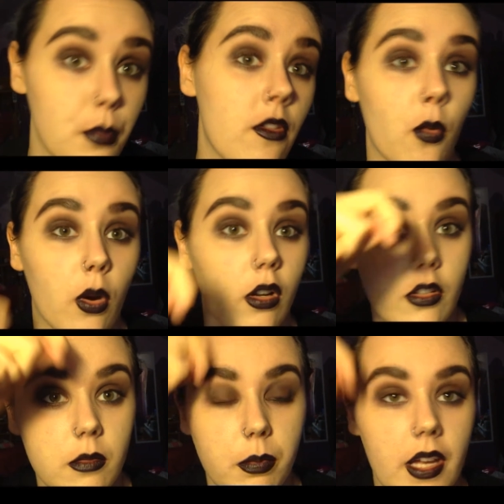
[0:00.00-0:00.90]

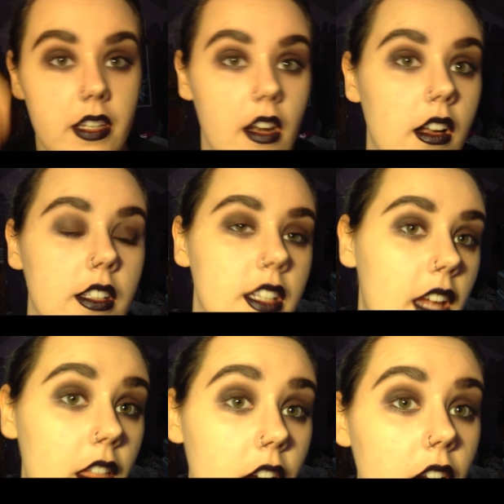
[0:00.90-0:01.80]
swirled, blended it all
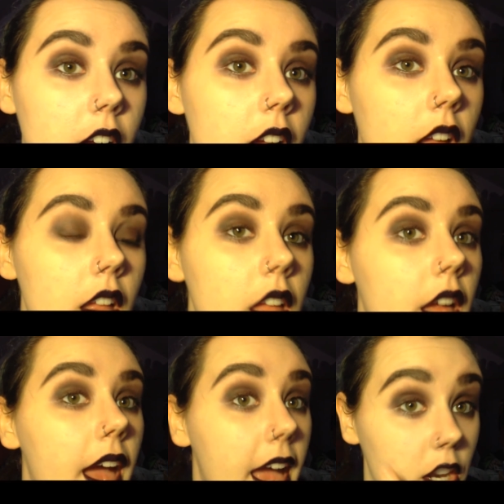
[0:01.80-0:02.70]
together,
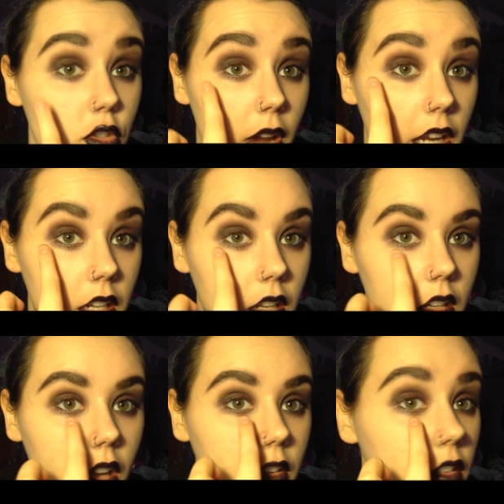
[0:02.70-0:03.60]
and dragged
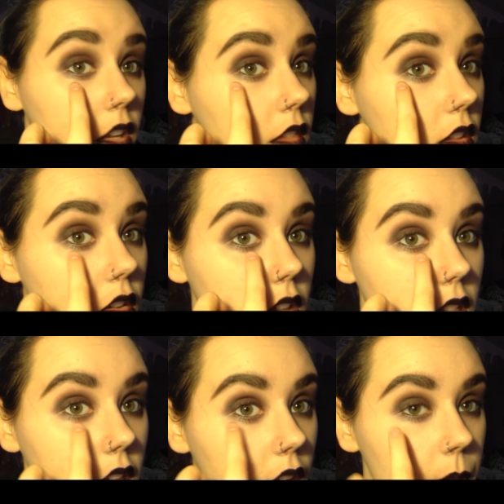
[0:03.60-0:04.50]
it underneath, as you can
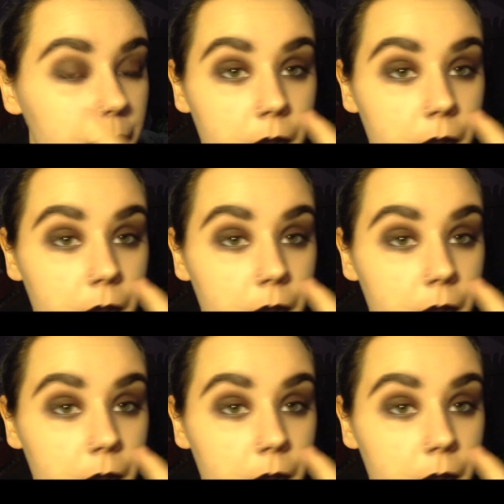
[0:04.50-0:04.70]
see.